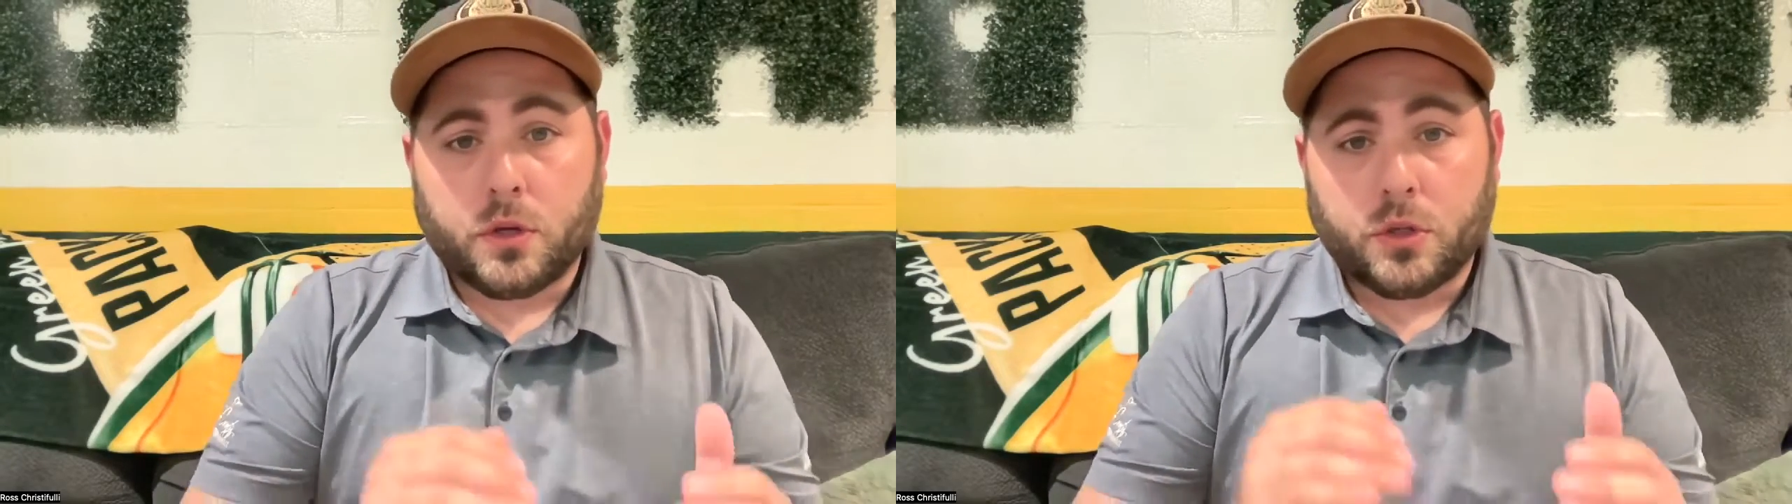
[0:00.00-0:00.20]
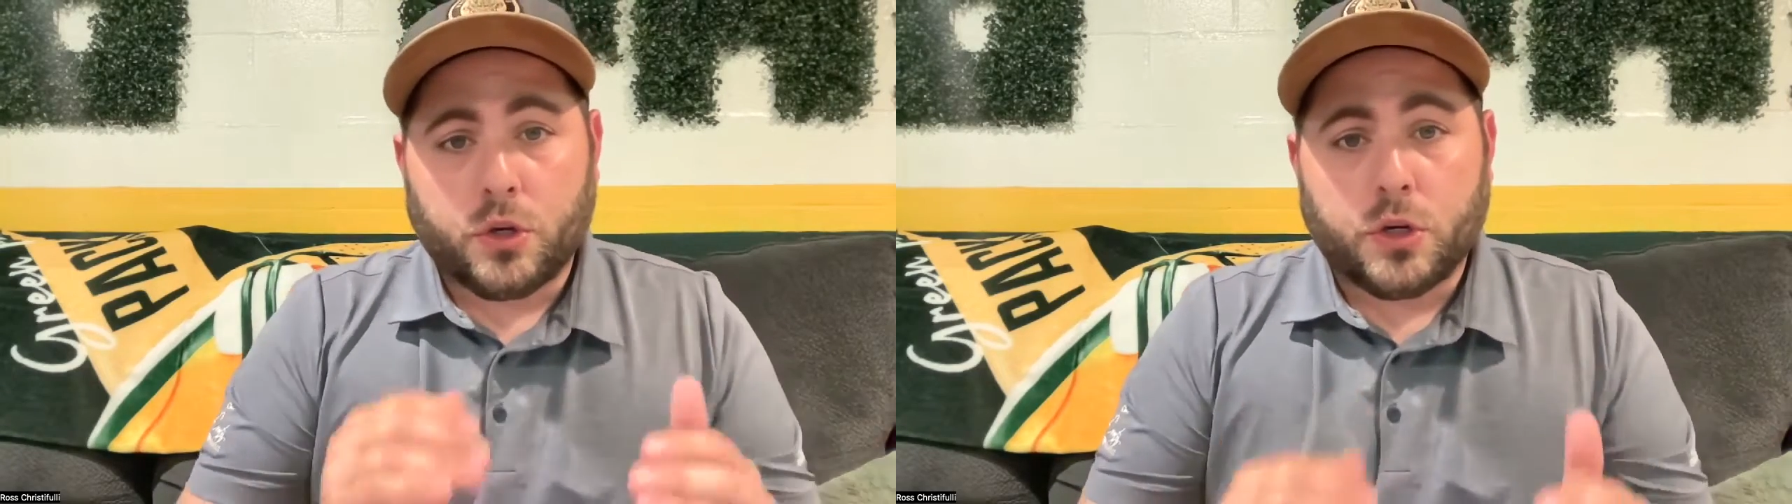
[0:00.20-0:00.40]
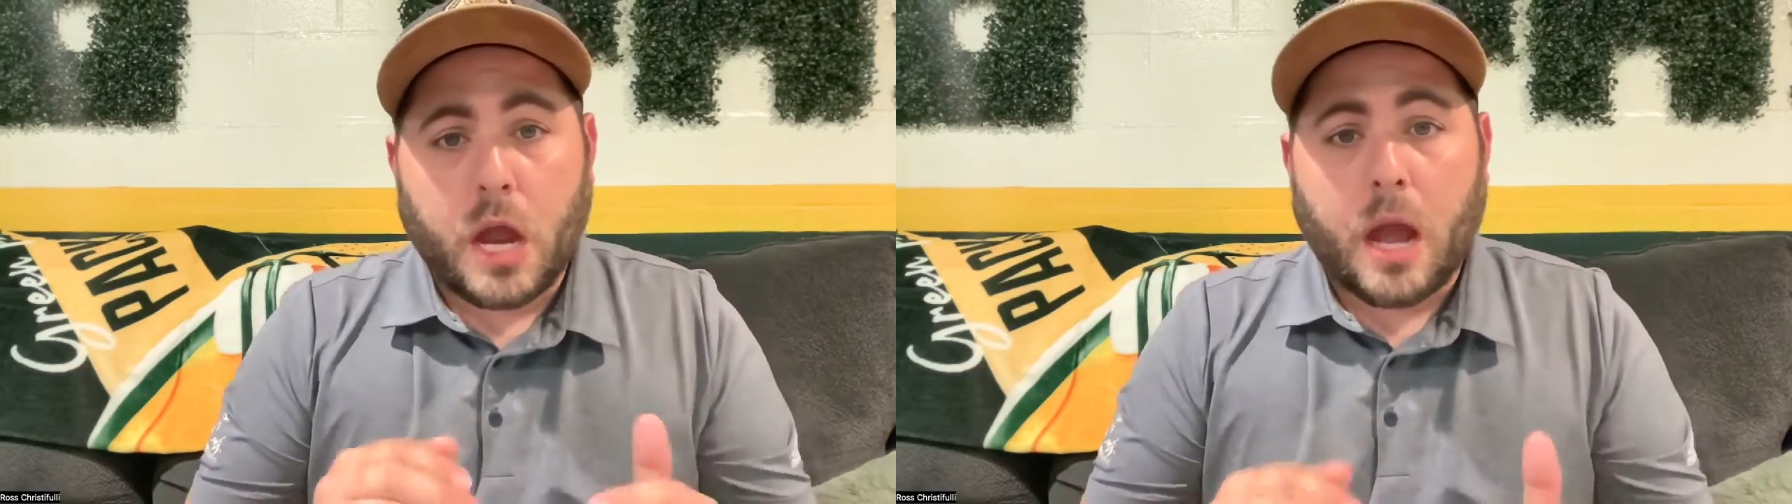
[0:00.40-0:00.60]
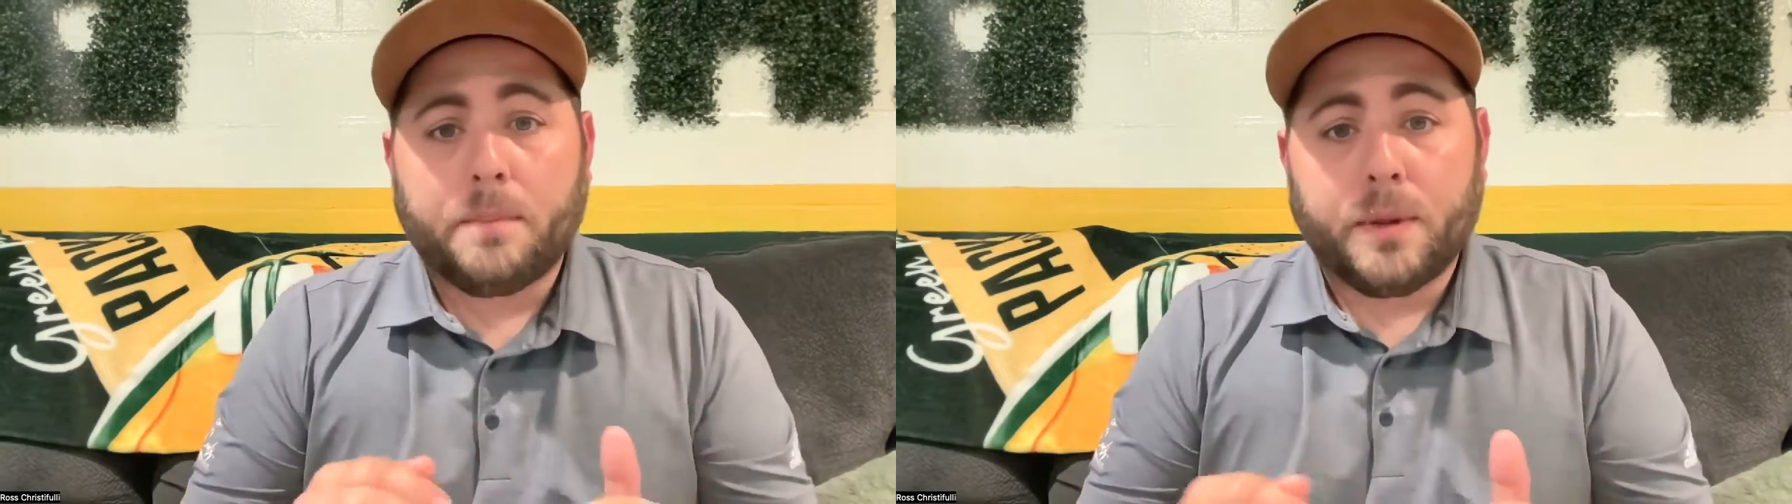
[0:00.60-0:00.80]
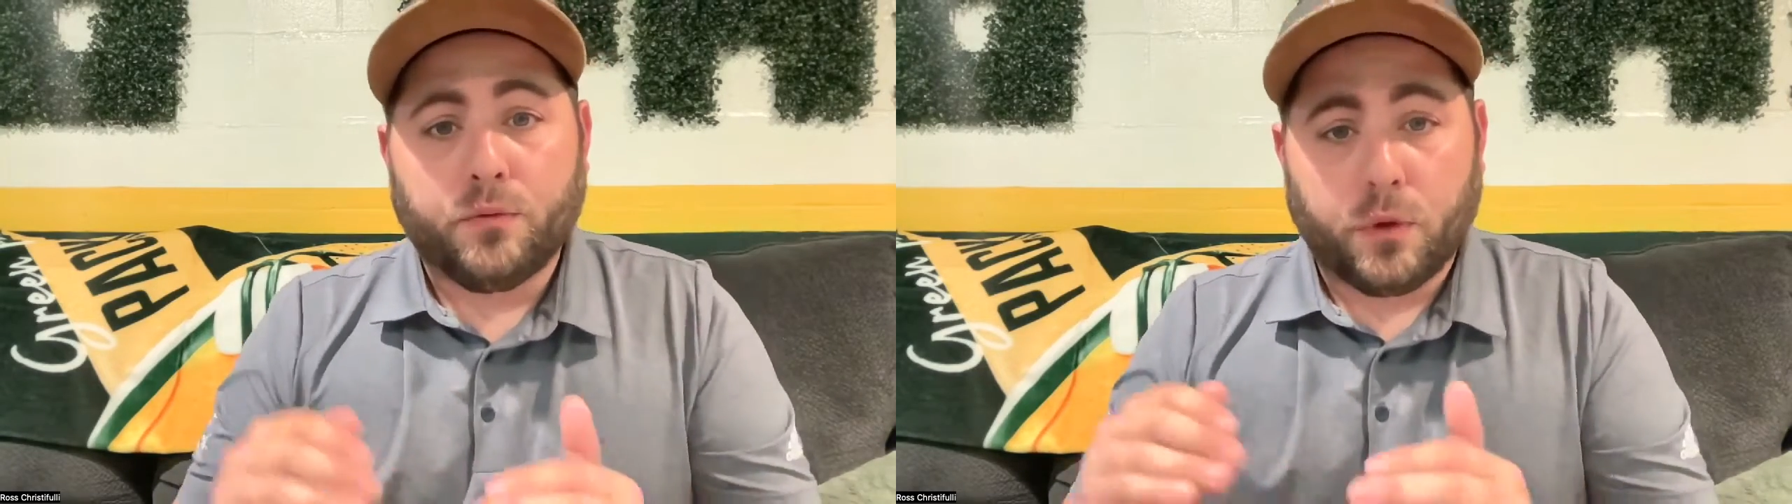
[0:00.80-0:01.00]
should not
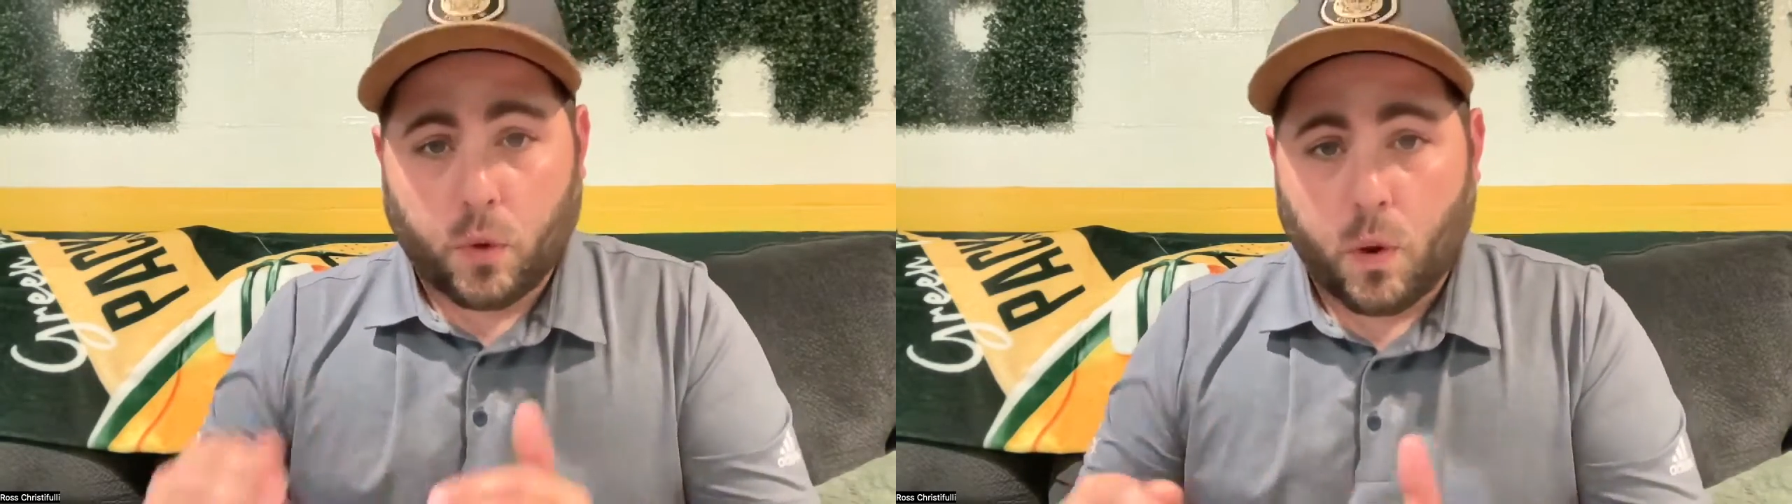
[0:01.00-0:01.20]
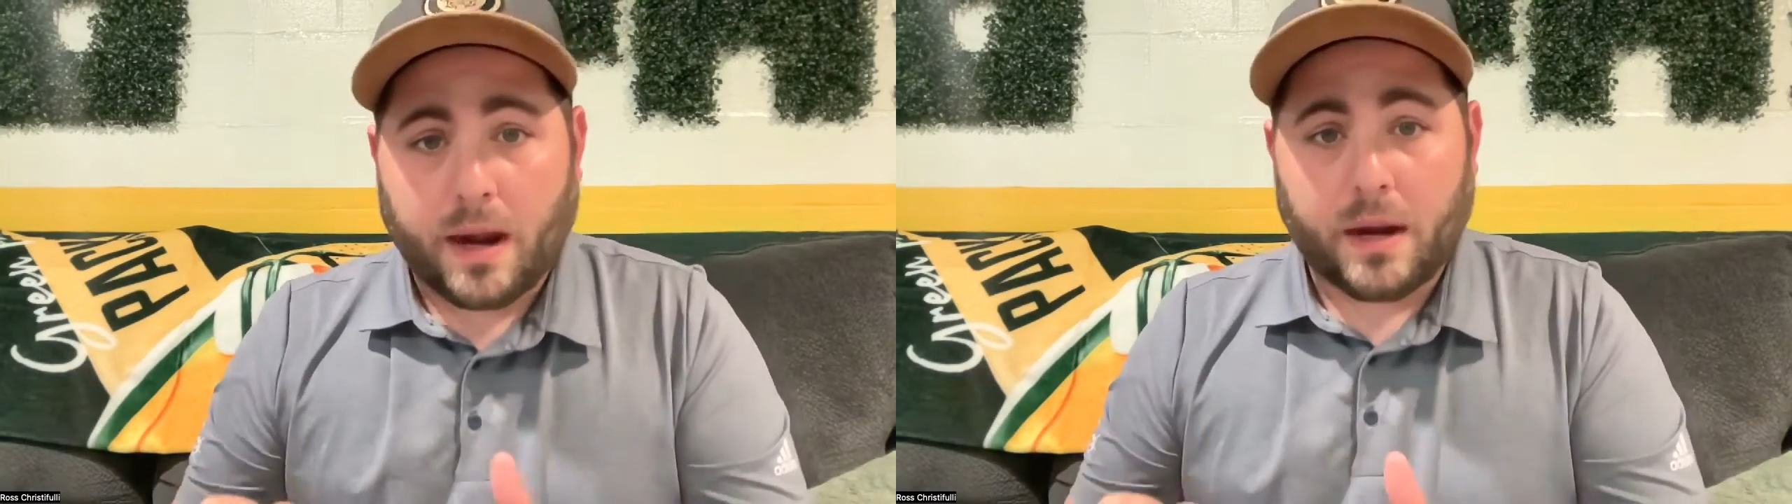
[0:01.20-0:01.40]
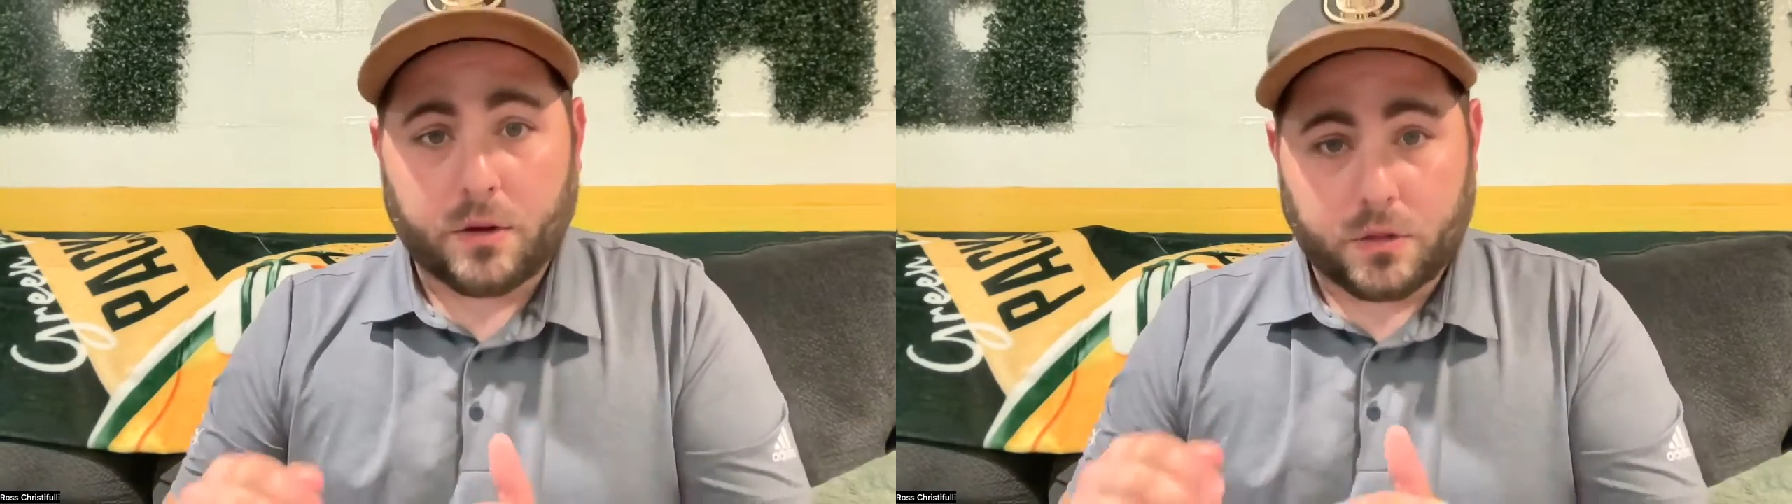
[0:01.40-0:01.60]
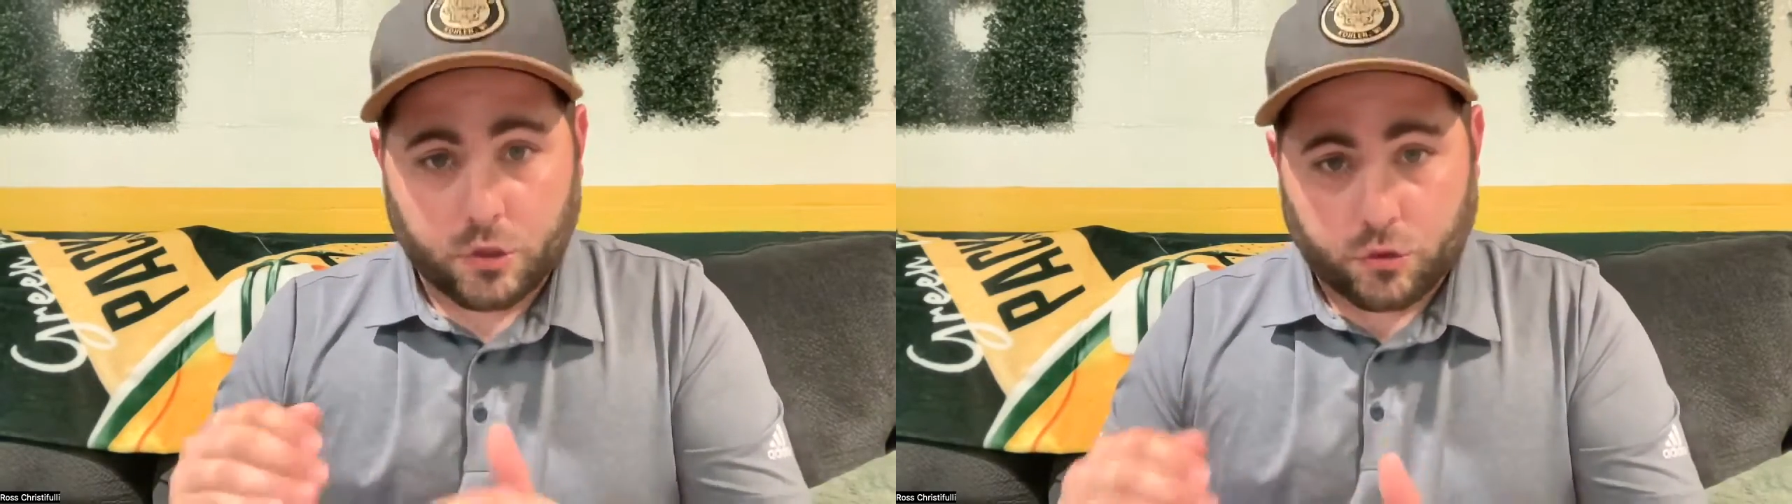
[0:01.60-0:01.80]
be required to